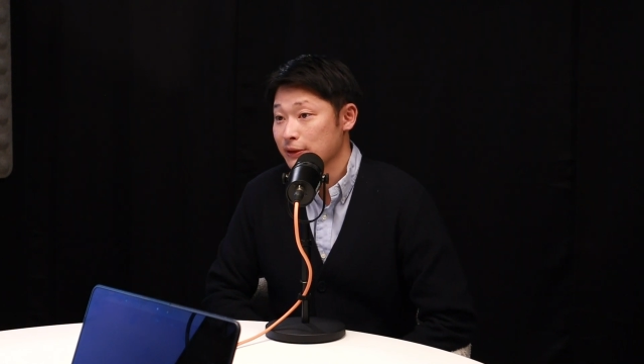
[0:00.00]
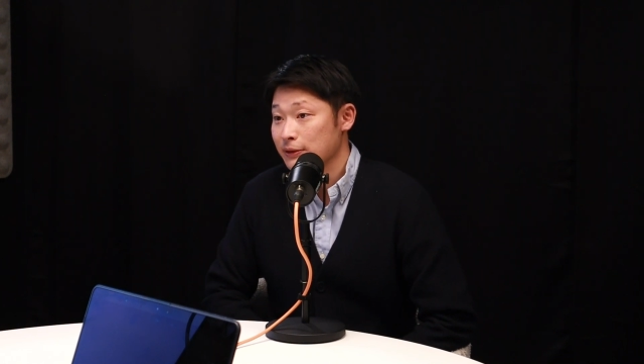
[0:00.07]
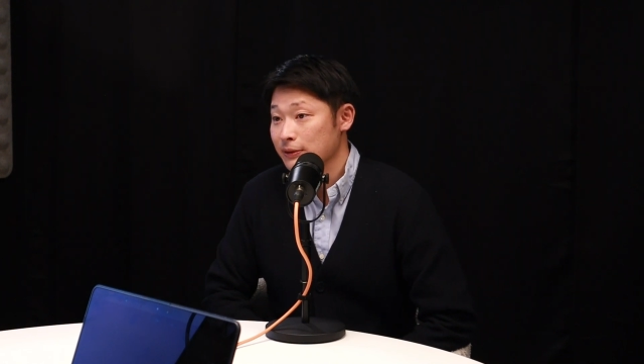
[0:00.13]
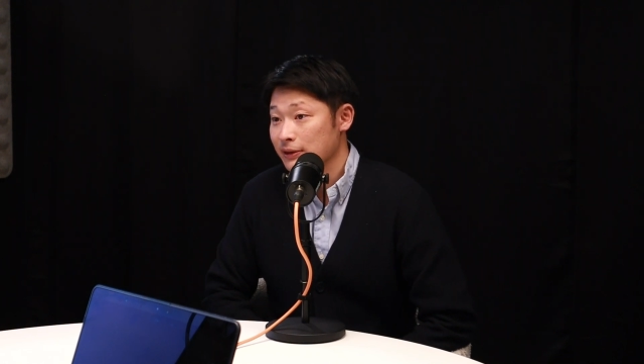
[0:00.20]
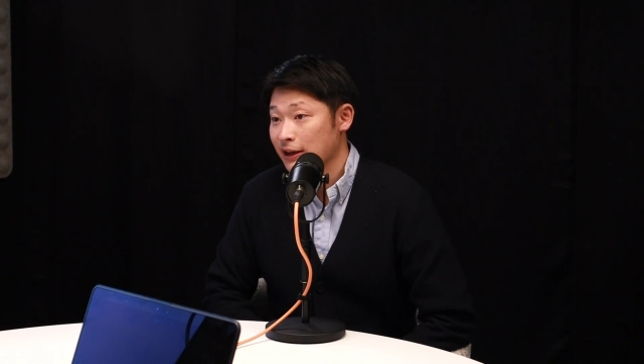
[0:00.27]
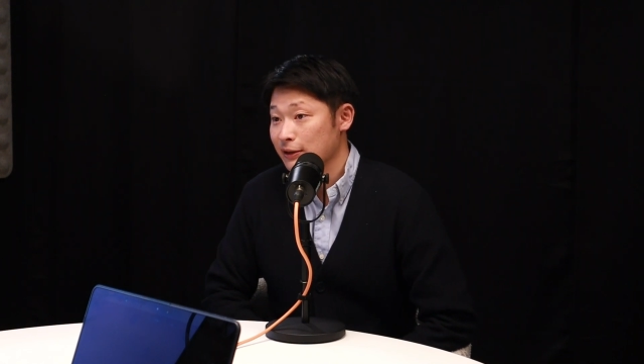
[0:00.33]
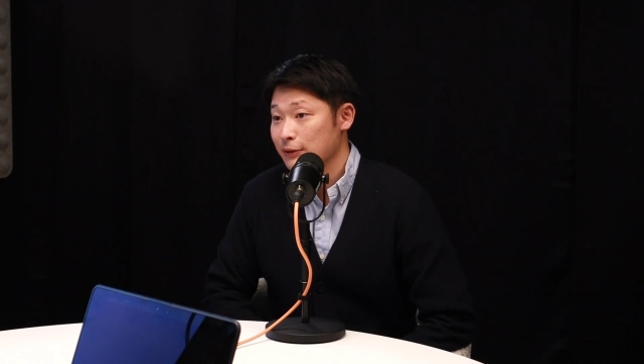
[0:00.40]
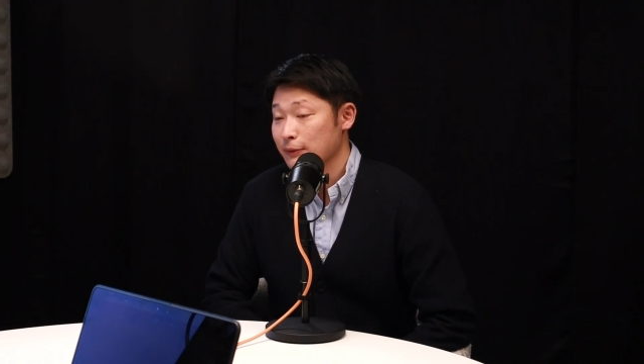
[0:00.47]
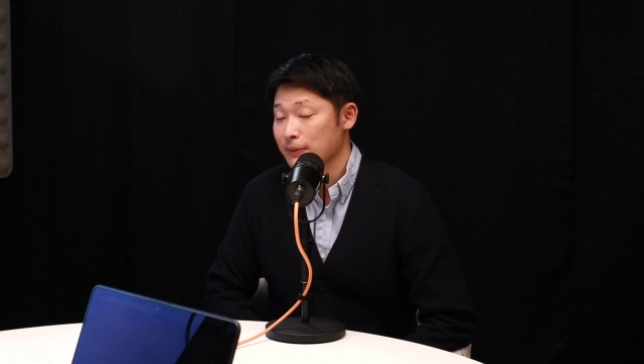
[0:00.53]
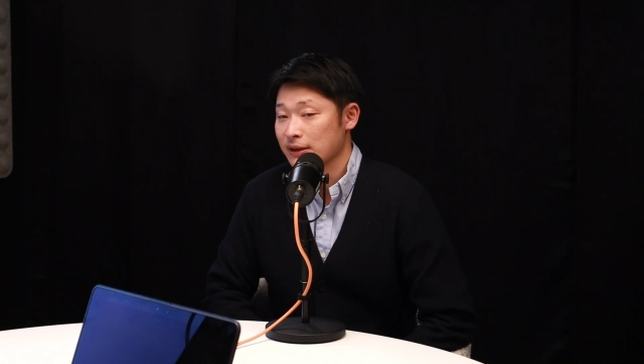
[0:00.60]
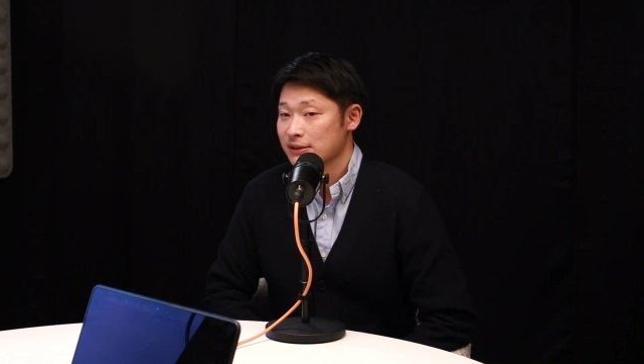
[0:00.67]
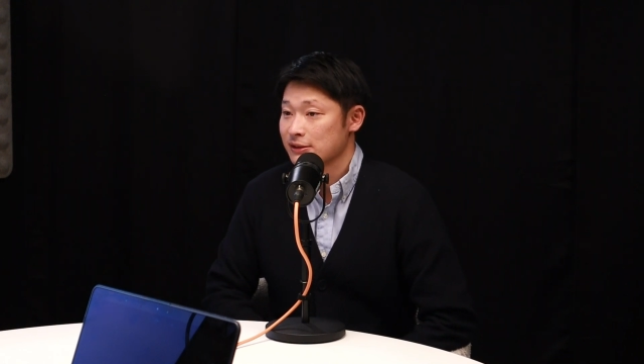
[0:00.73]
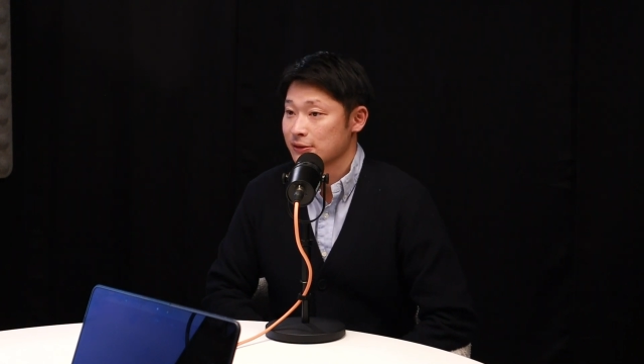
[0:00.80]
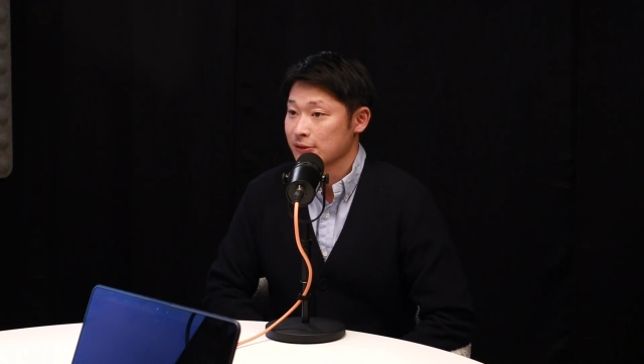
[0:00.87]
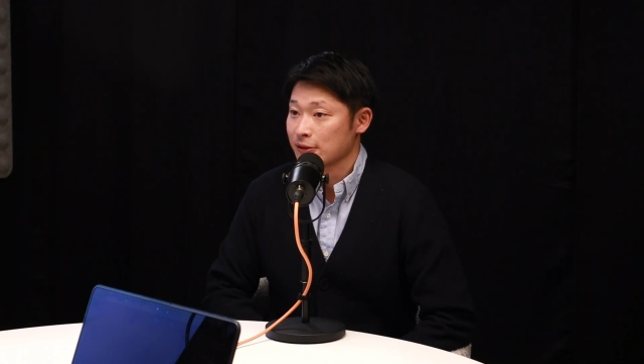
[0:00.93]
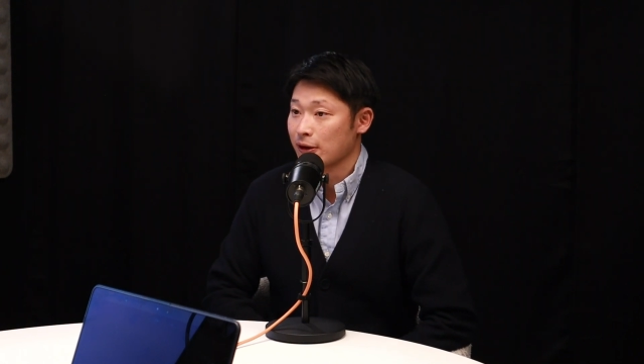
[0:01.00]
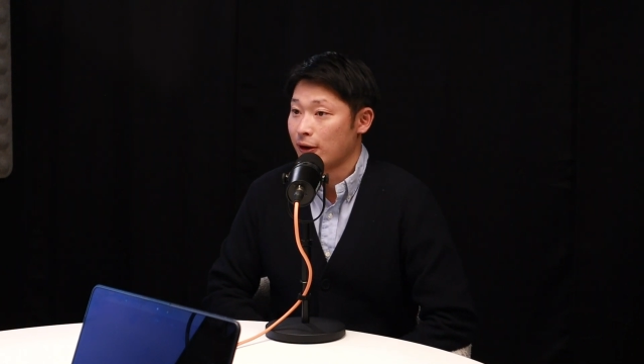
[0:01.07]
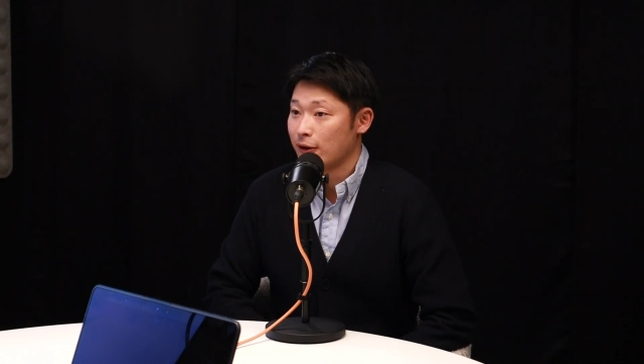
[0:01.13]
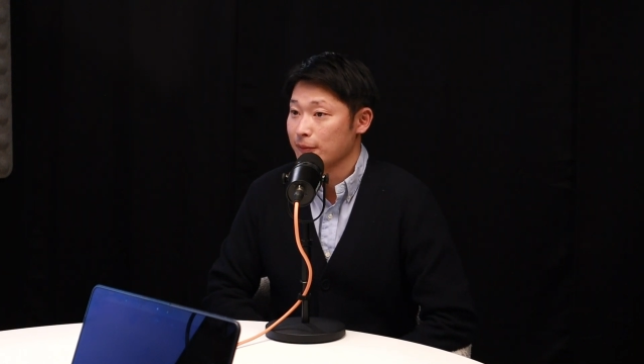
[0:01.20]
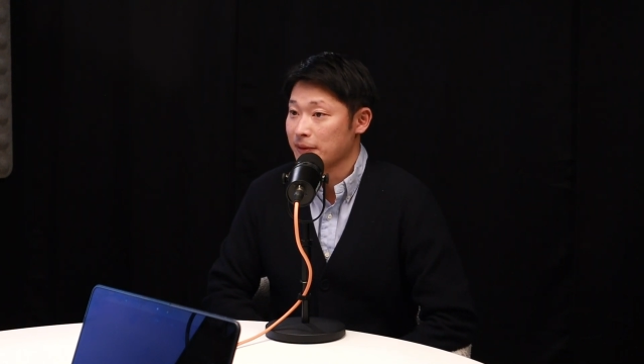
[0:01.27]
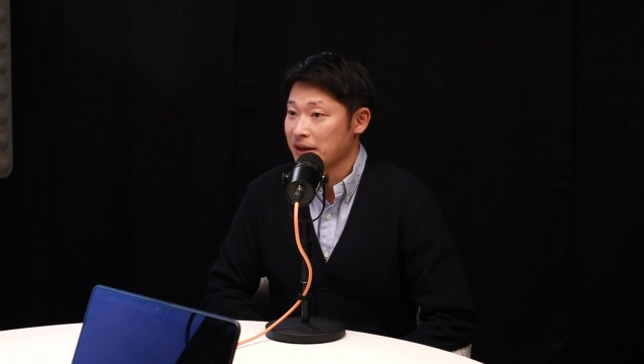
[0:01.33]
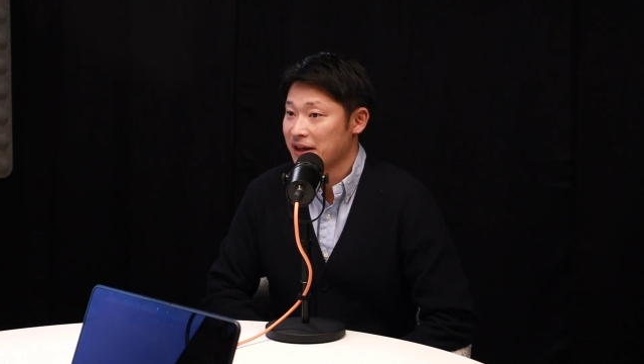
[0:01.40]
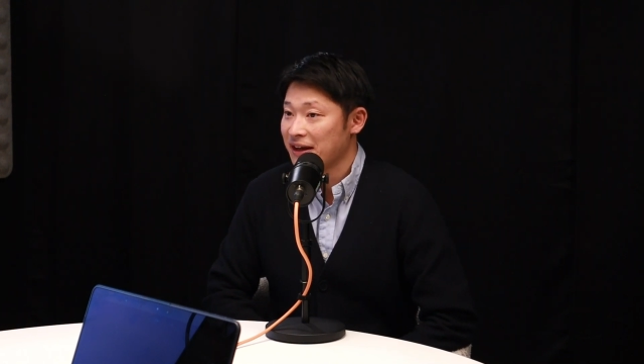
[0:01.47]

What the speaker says: to get to me is to call me.